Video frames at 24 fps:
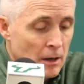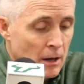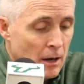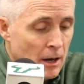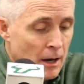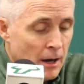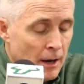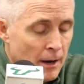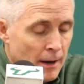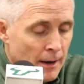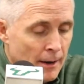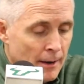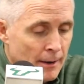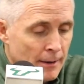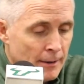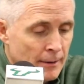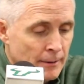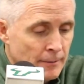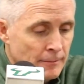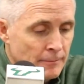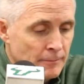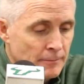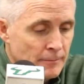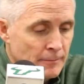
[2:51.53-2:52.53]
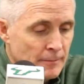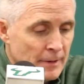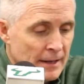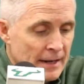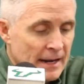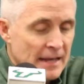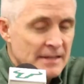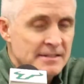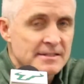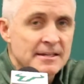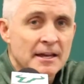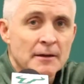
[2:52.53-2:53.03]

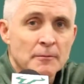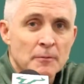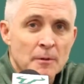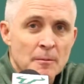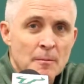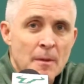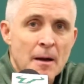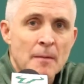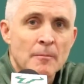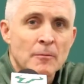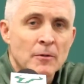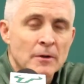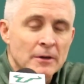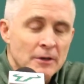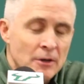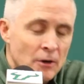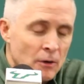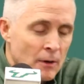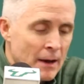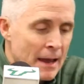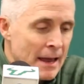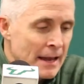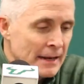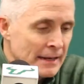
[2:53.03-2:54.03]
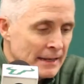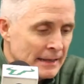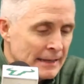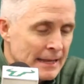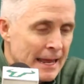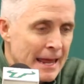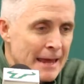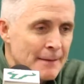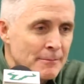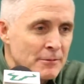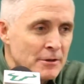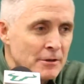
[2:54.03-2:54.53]
And I said, remember, you know, end of
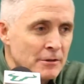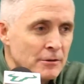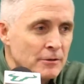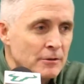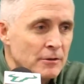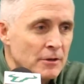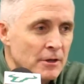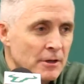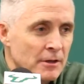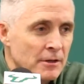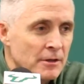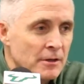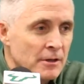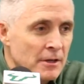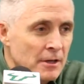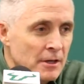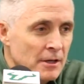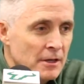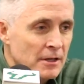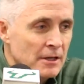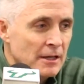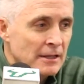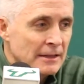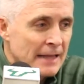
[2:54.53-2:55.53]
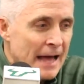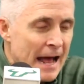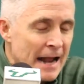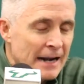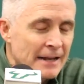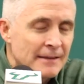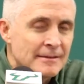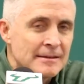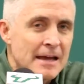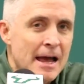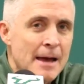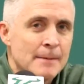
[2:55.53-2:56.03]
game, you a lot
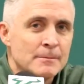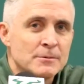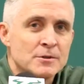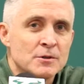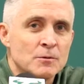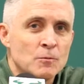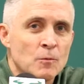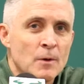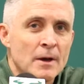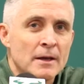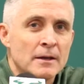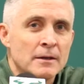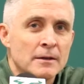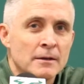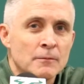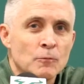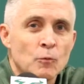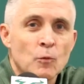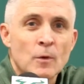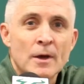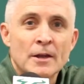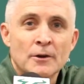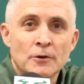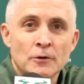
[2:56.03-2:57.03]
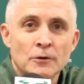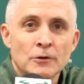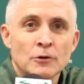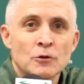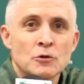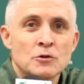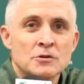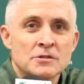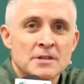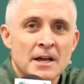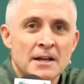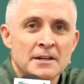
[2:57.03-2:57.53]
of times you win or
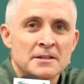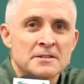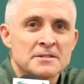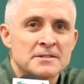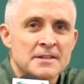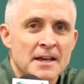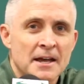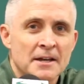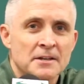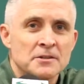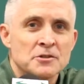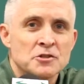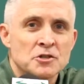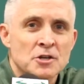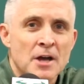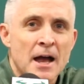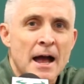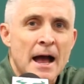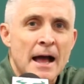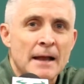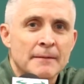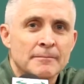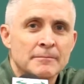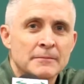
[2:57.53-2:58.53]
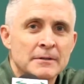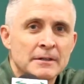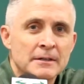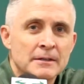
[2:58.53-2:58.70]
lose on the second shot.